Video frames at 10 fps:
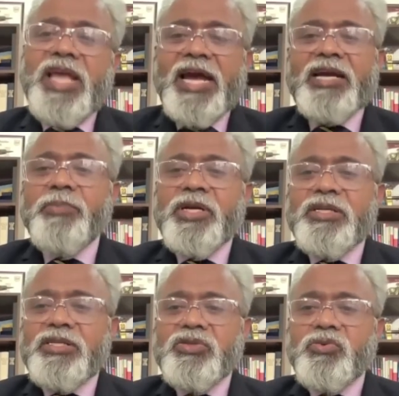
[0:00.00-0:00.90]
the
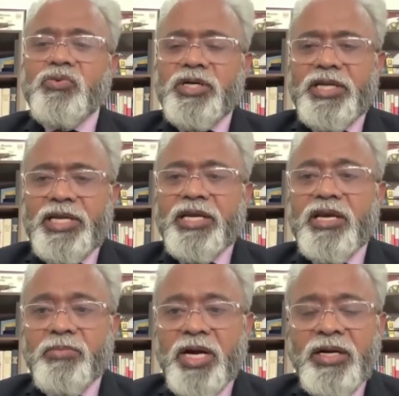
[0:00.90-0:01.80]
admirals who were in
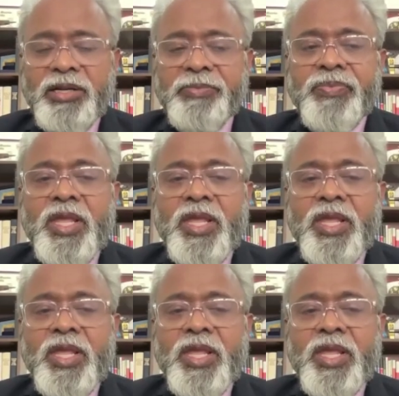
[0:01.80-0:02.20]
command.